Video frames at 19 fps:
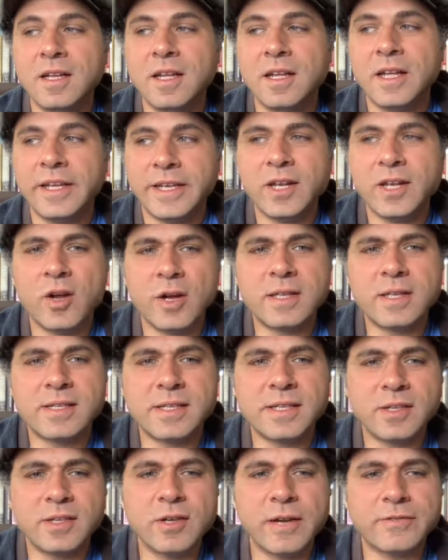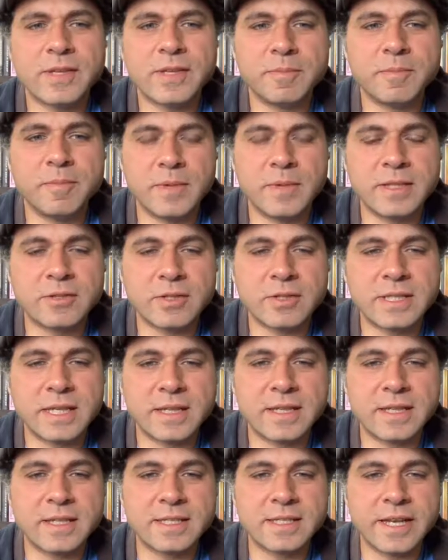You have some interesting
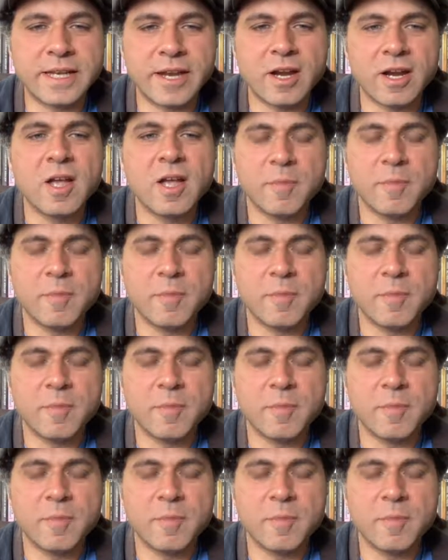things in here,